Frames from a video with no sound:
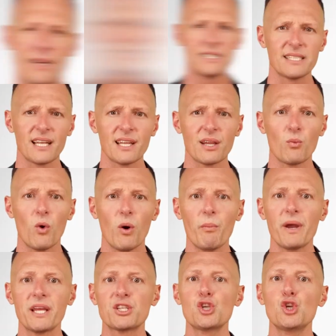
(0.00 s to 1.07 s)
detailing what
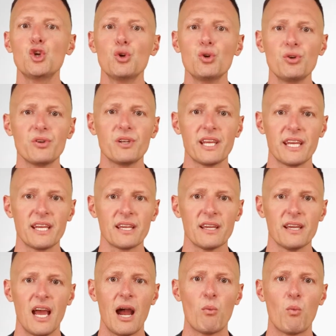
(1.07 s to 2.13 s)
makes you unique
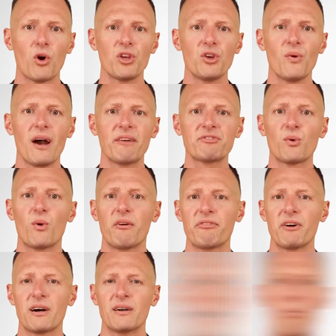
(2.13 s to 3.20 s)
and what you have to
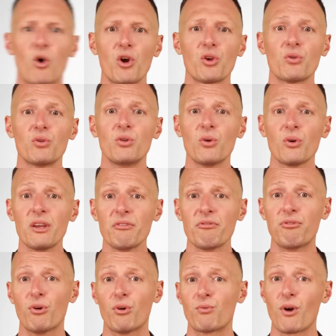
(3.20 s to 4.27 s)
offer and what you're looking
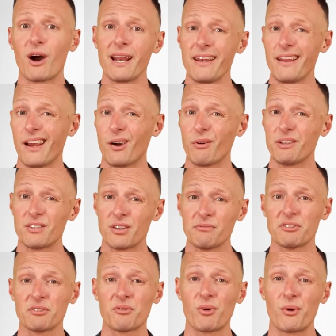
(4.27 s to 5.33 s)
for right now in
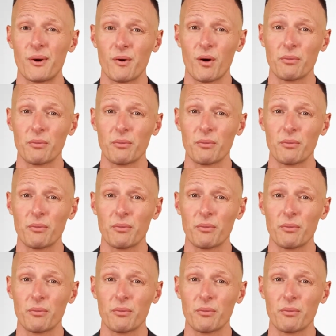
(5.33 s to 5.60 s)
terms of career